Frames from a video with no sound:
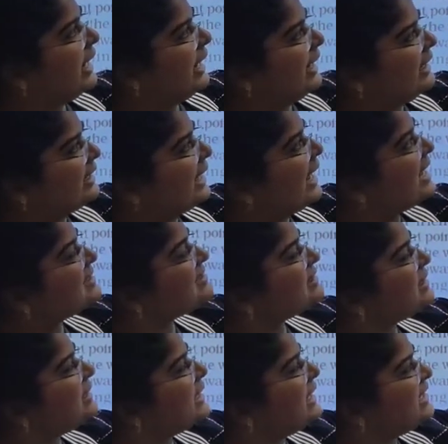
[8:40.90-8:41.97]
in case
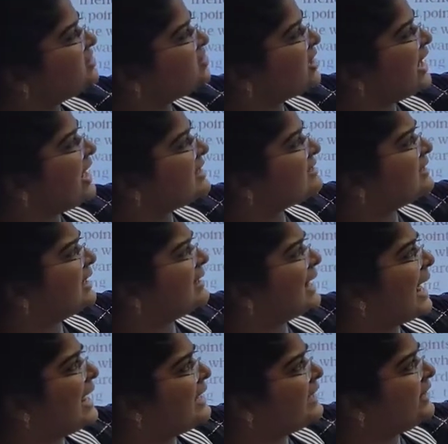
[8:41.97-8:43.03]
each case the
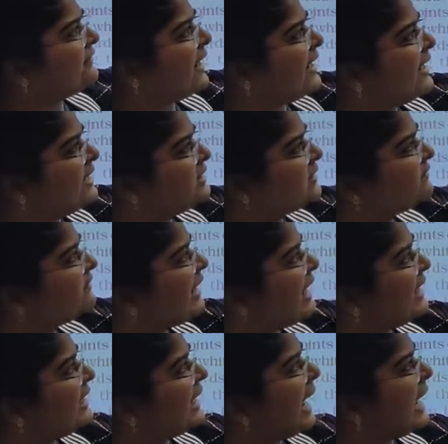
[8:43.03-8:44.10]
line dividing the
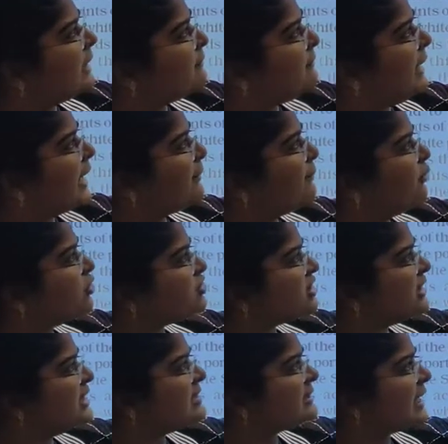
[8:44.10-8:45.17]
white and black
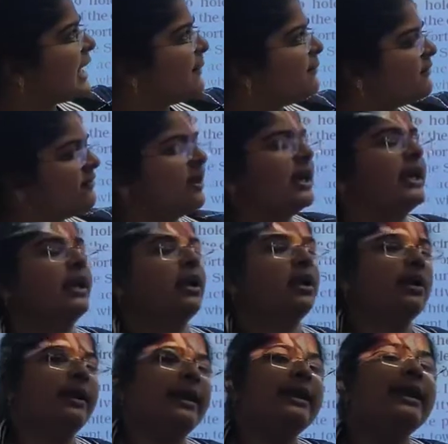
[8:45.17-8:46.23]
portion is kept vertical,
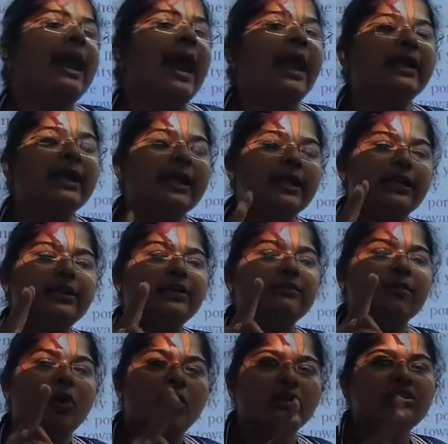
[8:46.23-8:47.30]
and in
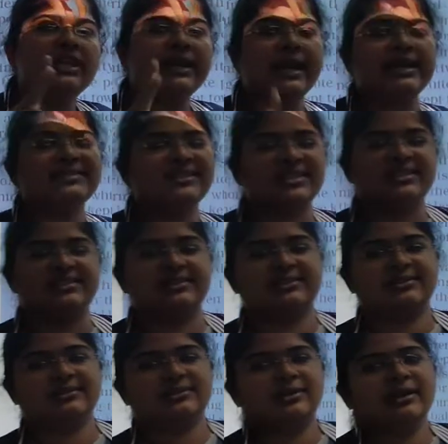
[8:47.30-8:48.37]
both the cases
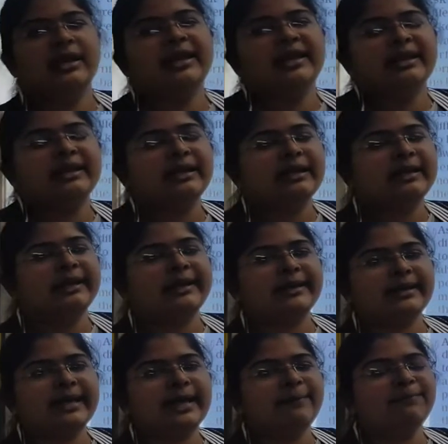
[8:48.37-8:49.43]

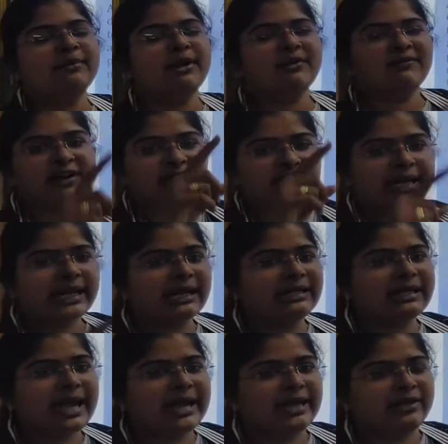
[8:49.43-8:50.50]
keep the vertical
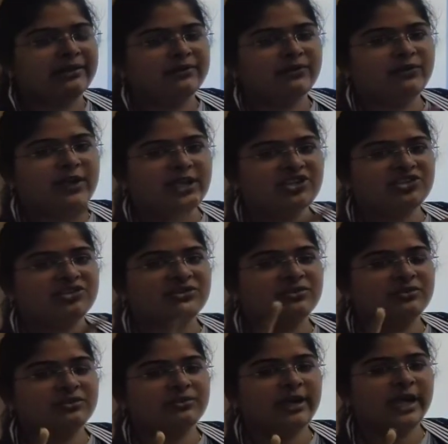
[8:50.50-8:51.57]
line which
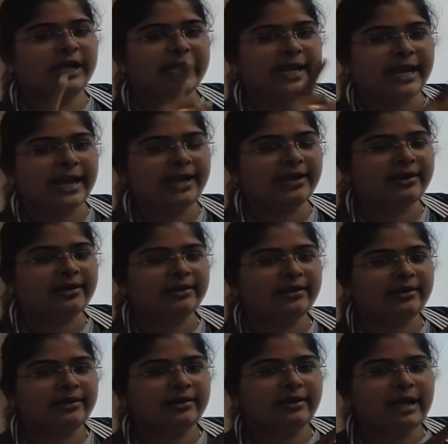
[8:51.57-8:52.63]
indicate
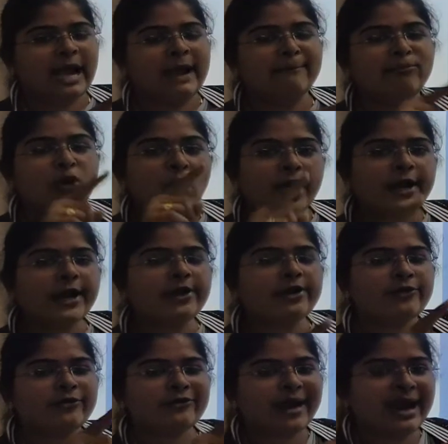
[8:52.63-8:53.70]
a border
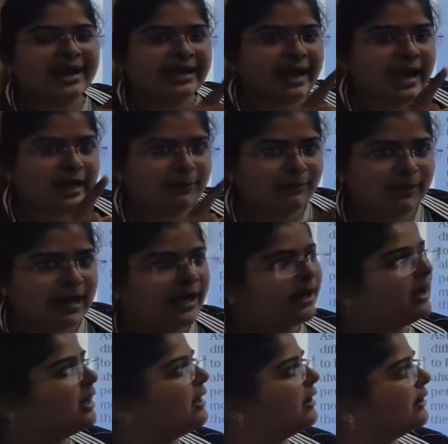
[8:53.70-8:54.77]
of white and black
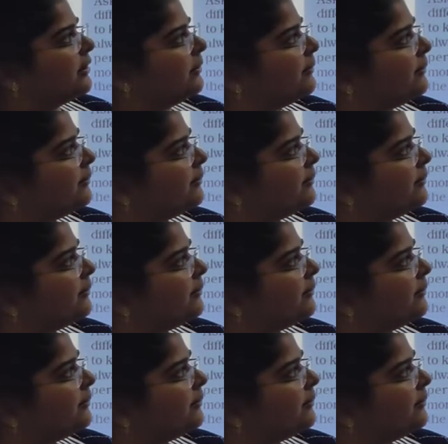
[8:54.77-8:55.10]
color.